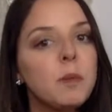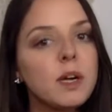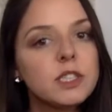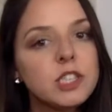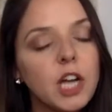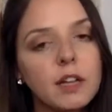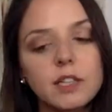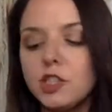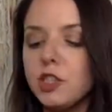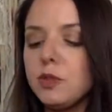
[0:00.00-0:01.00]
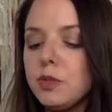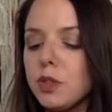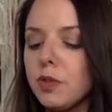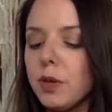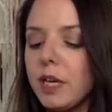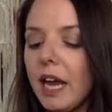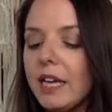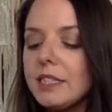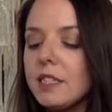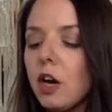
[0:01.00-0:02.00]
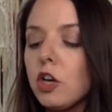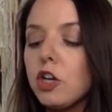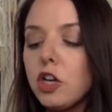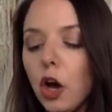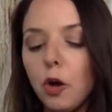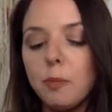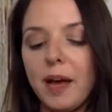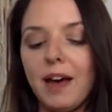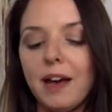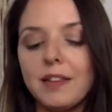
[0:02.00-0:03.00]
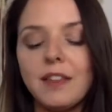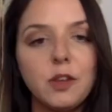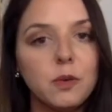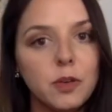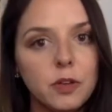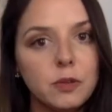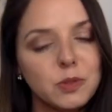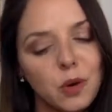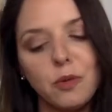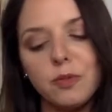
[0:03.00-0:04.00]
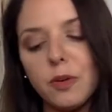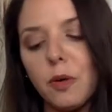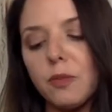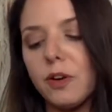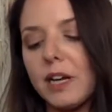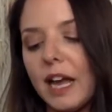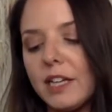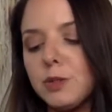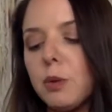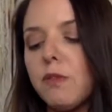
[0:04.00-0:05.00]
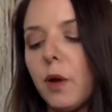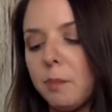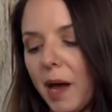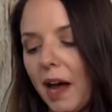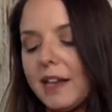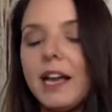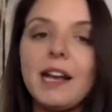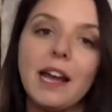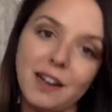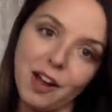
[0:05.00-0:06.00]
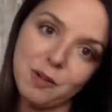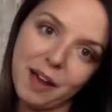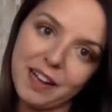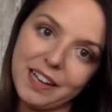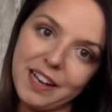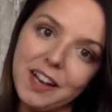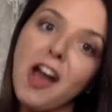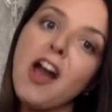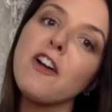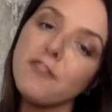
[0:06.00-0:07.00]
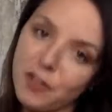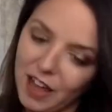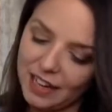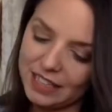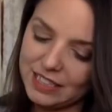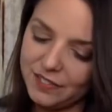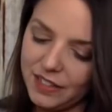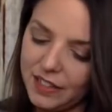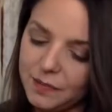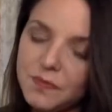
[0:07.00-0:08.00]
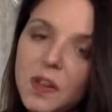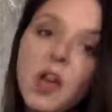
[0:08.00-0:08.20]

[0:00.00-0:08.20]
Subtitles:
want to challenge you to create a go bag that you can use over and over again to avoid packing and unpacking for that activity.